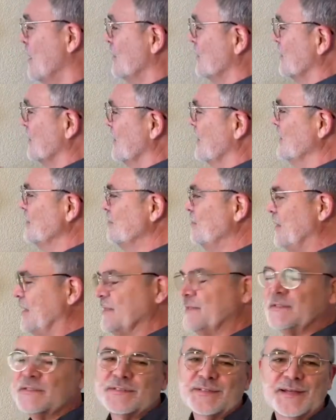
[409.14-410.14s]
So this
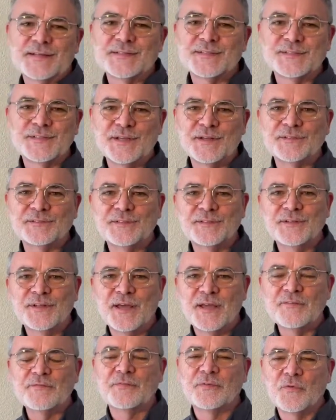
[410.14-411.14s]
piece is on sale
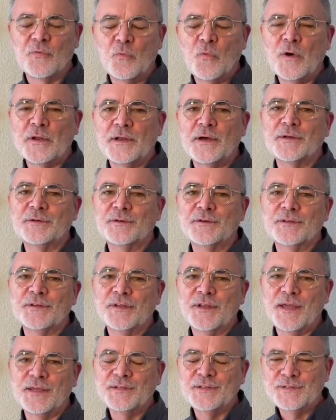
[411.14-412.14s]
tonight for
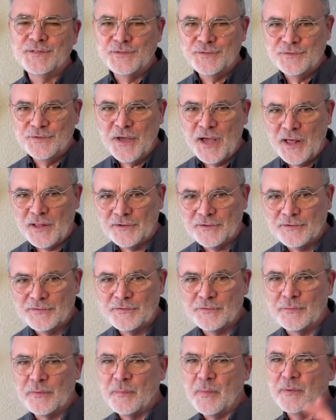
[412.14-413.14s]

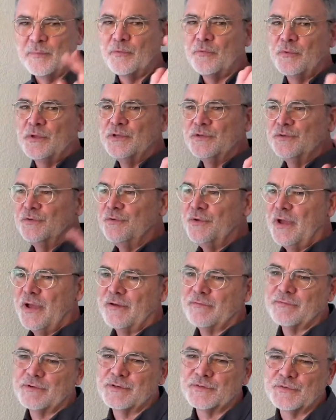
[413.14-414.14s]
$192. Remember, we do
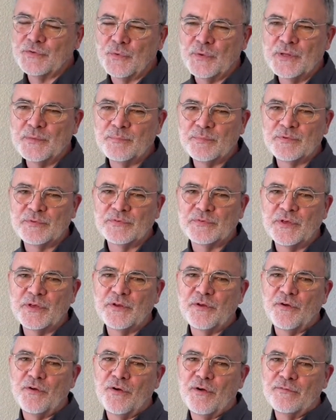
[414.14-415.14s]
have our
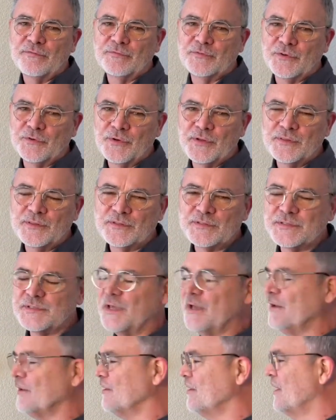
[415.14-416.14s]
20% off during the
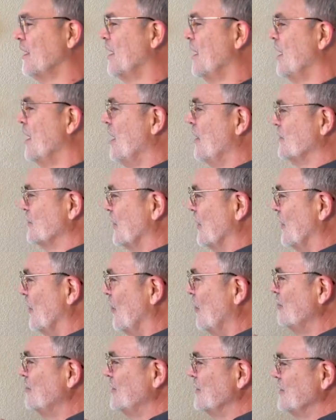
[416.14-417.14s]
sale, so I
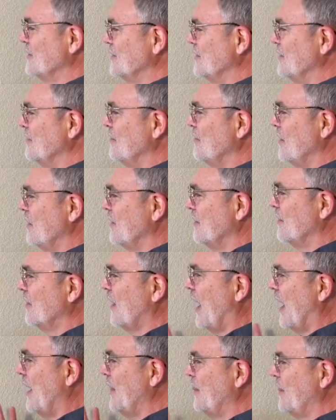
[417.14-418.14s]
hope to see you here.
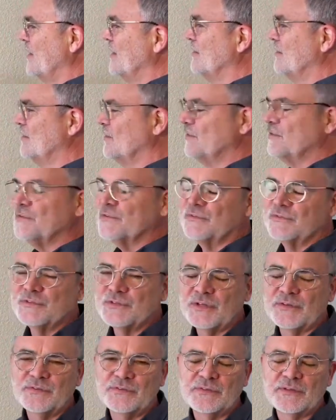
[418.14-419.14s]
I think this is
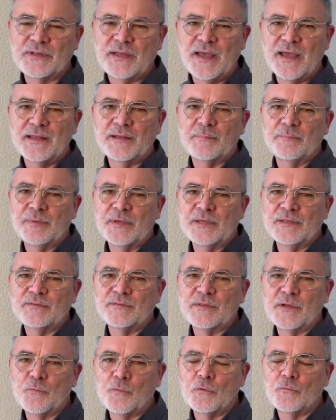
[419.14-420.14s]
just the kind of
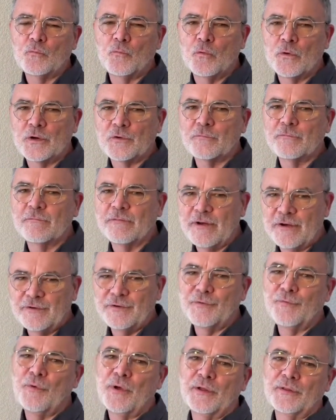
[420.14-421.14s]
piece that would work
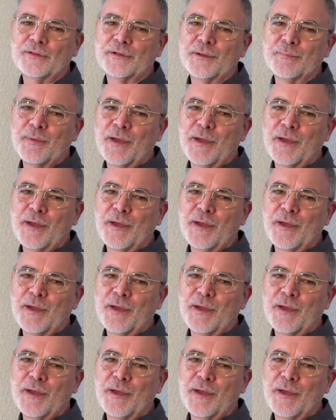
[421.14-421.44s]
very well in a